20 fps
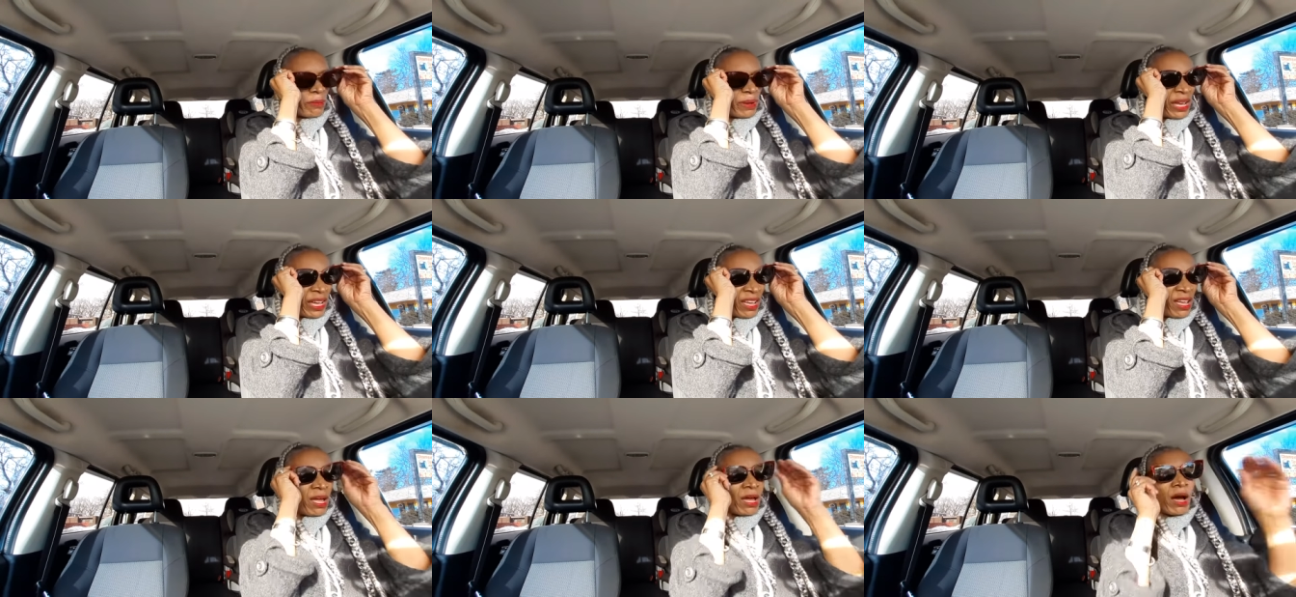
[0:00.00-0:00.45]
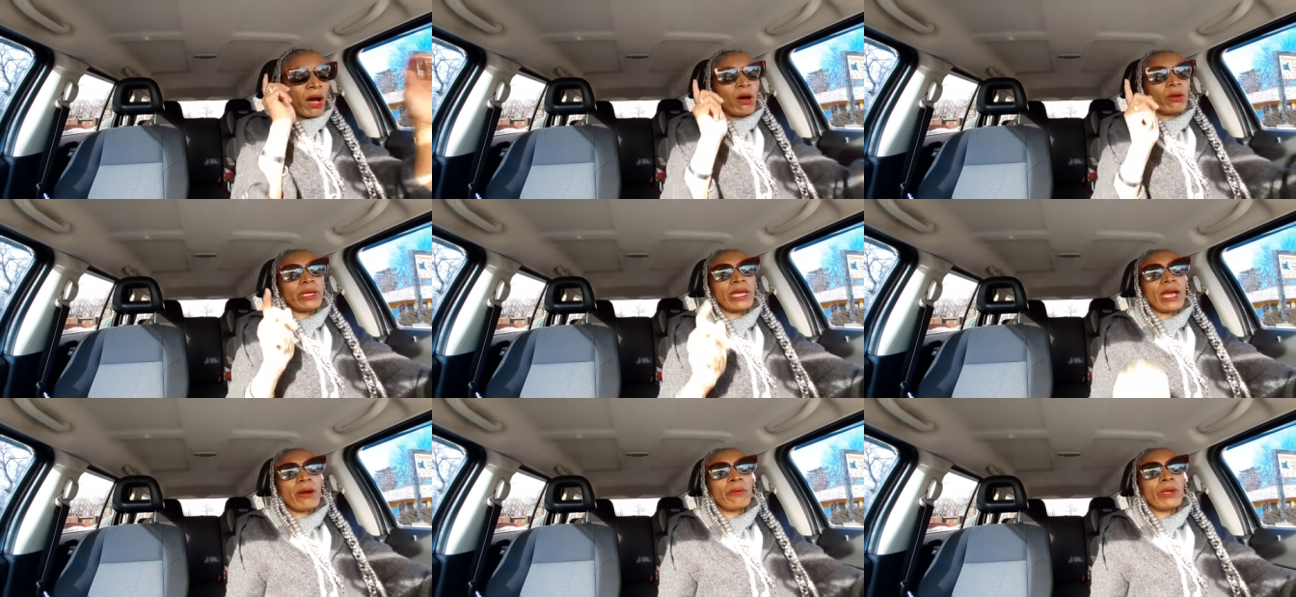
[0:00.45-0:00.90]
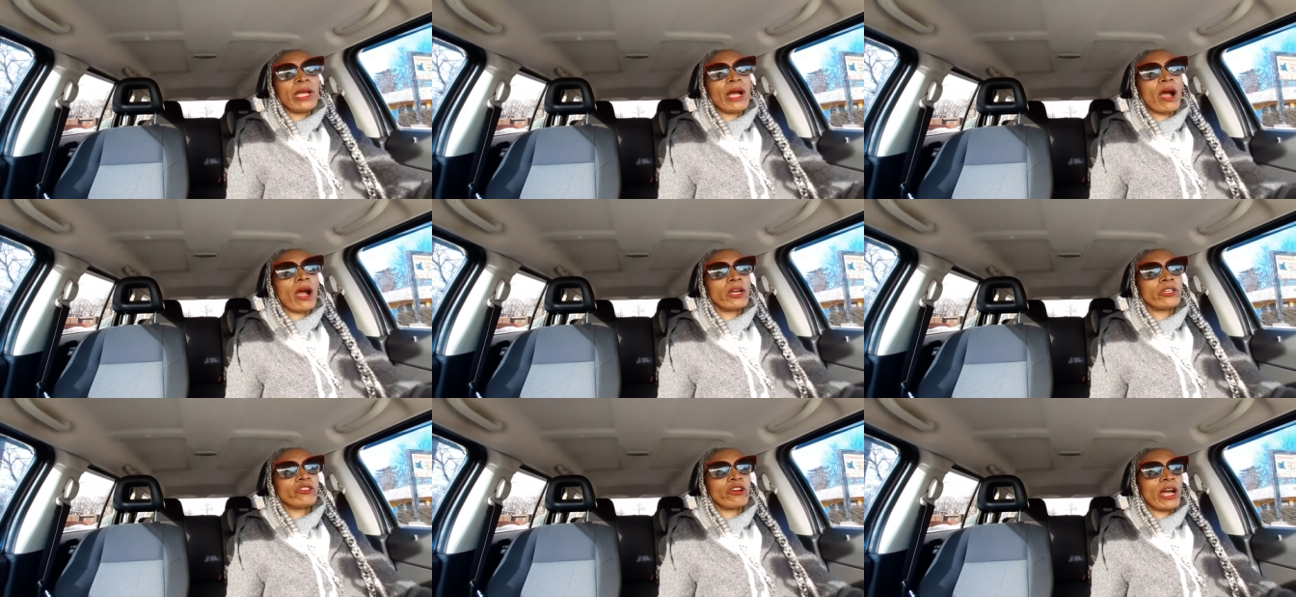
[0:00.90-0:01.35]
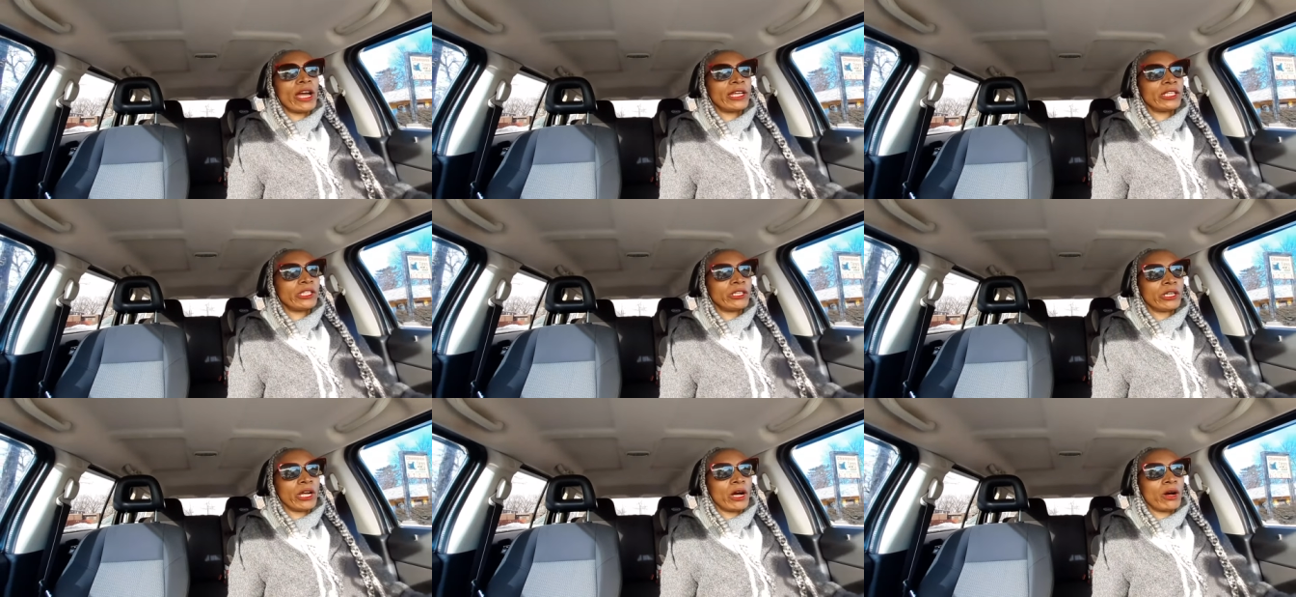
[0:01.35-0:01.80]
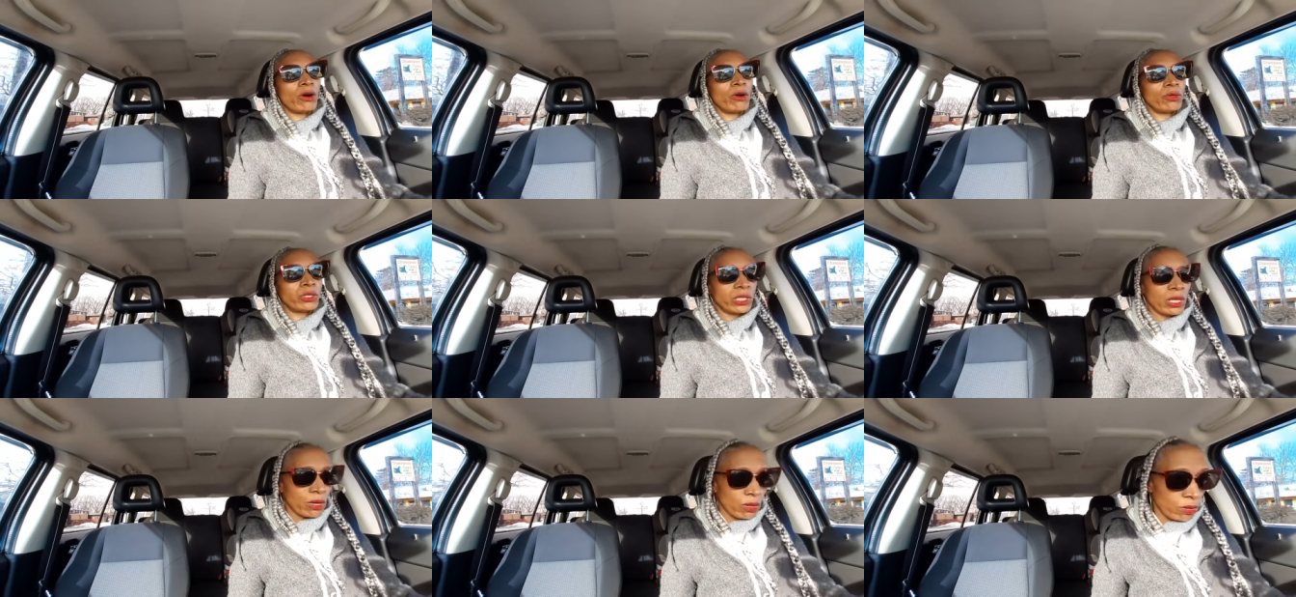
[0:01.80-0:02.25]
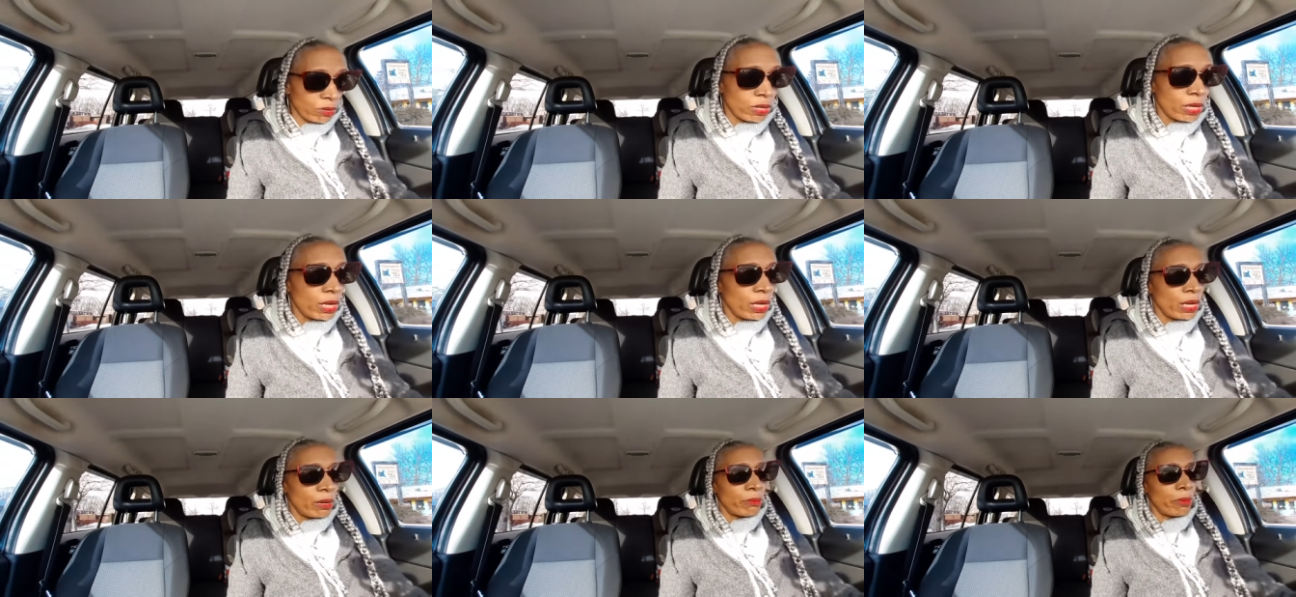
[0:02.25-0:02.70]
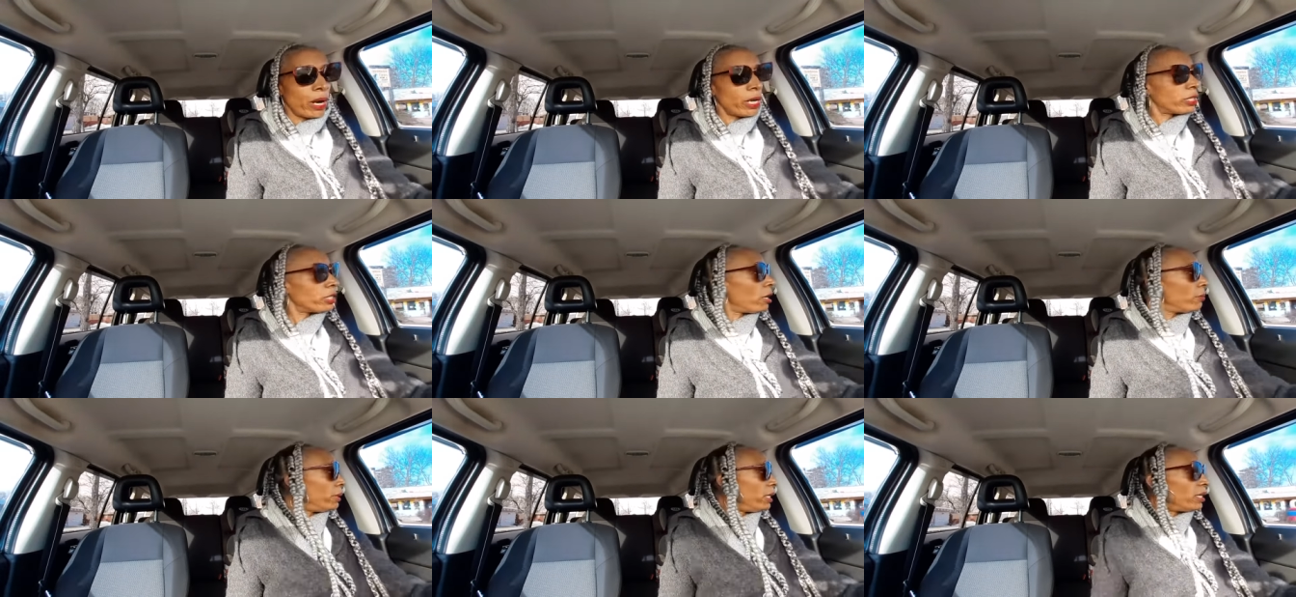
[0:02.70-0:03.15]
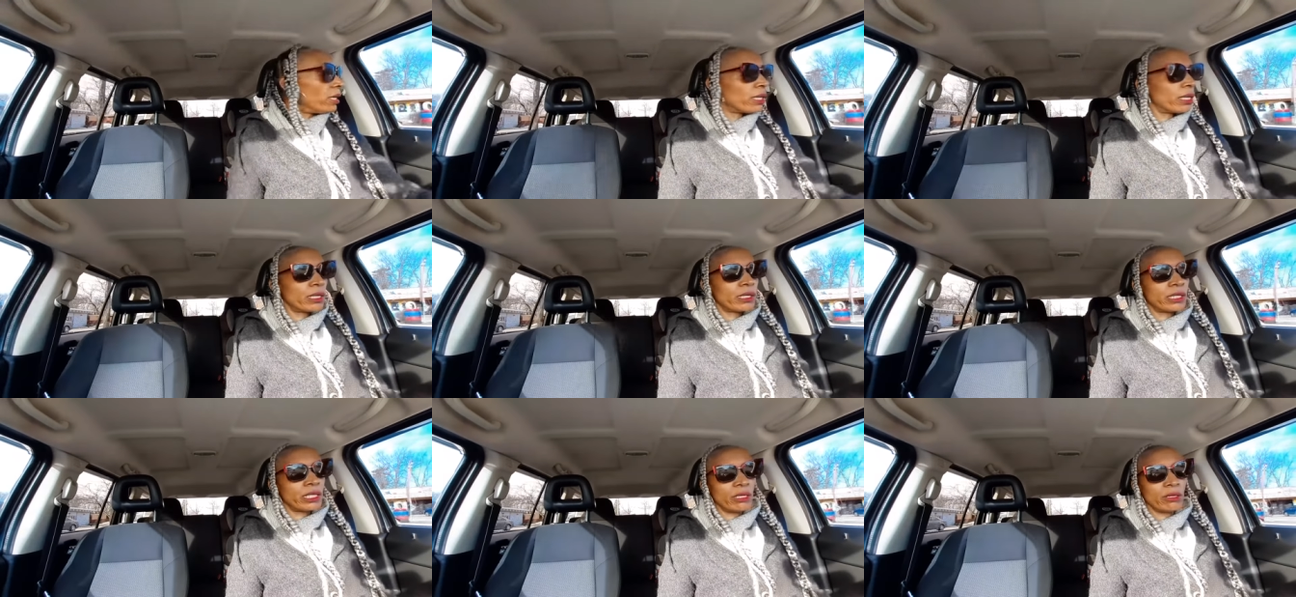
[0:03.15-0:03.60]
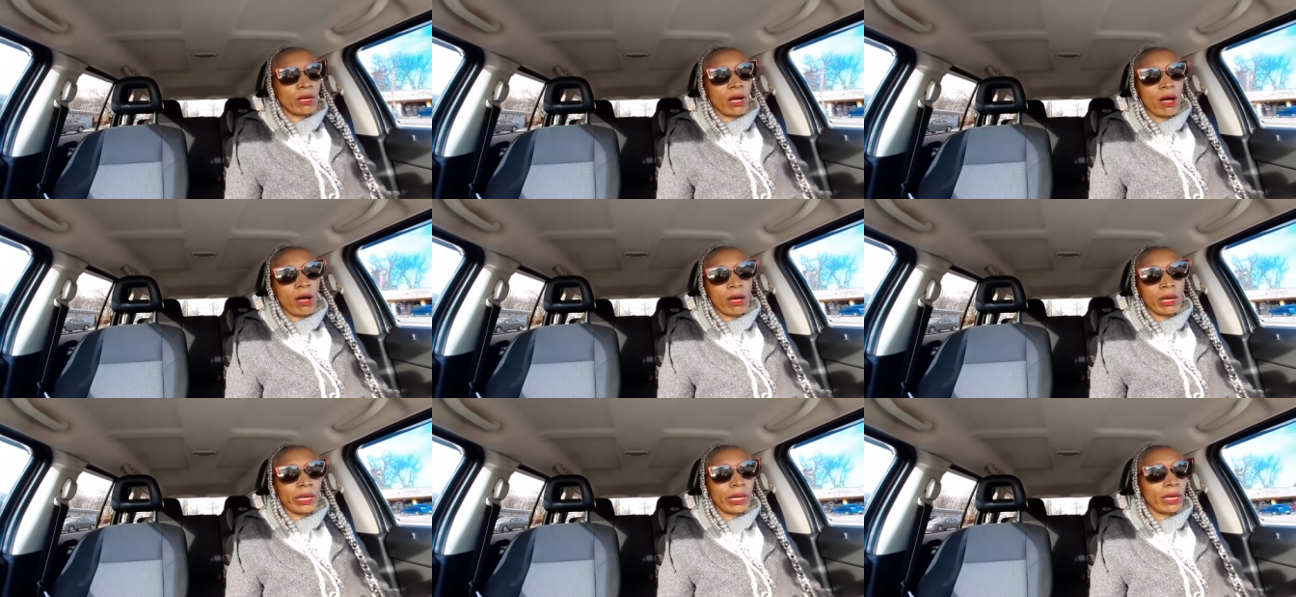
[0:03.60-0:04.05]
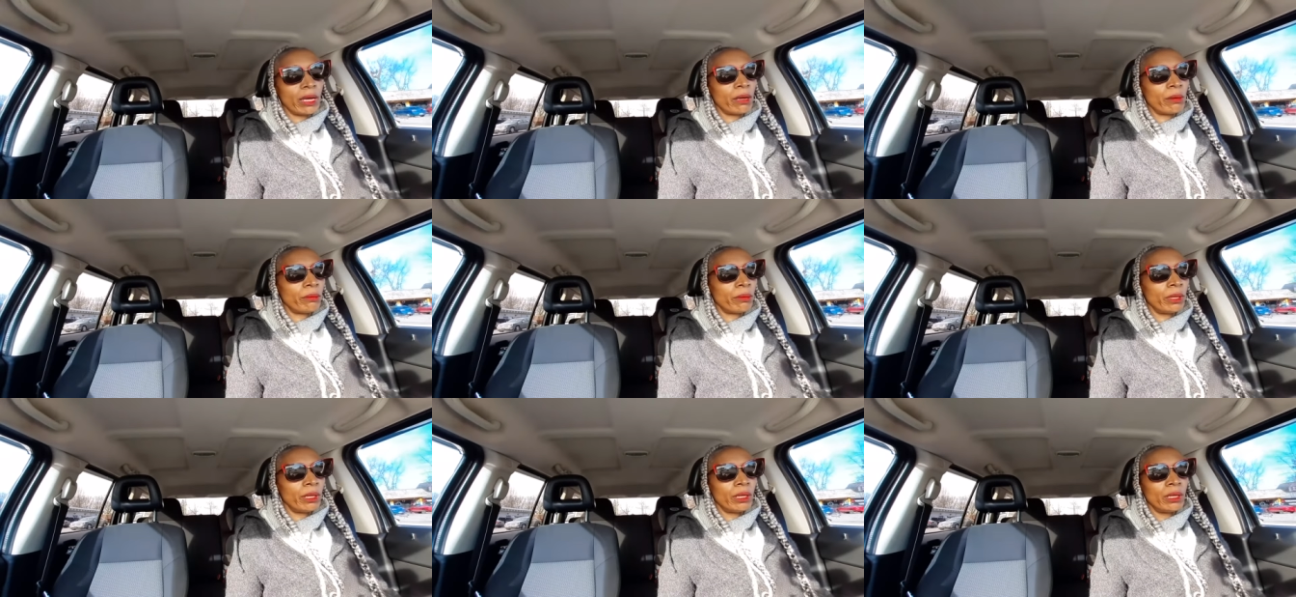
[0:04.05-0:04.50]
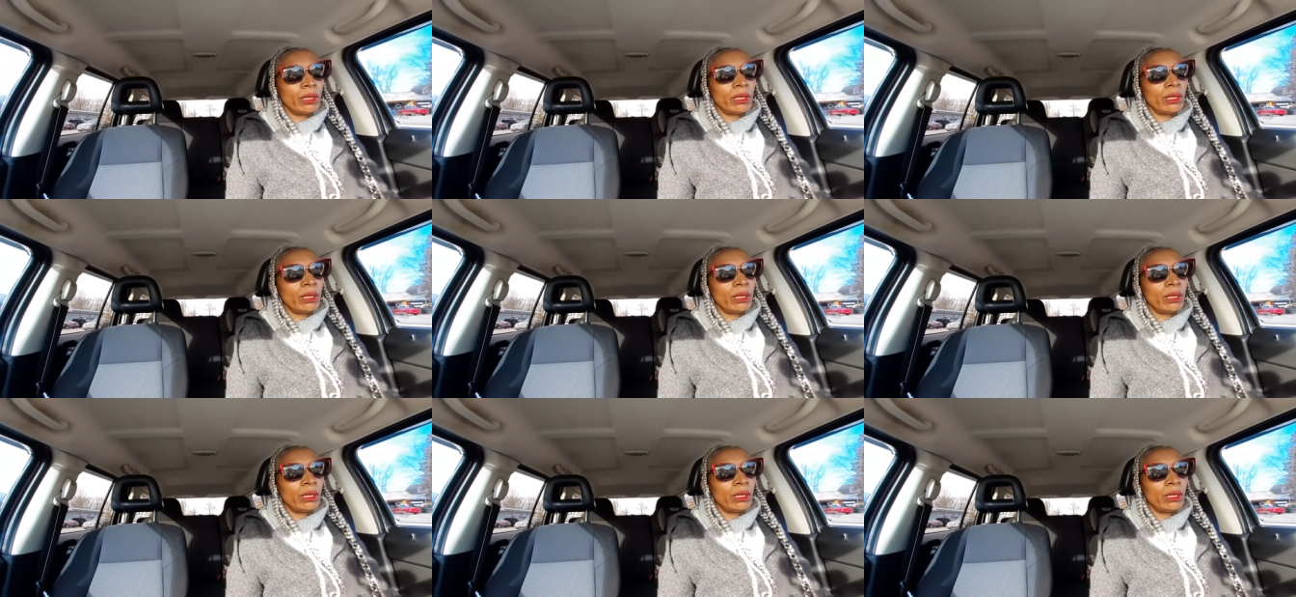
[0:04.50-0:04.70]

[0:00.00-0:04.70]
But oh yeah, we are trying to go. So Mark told me to to call him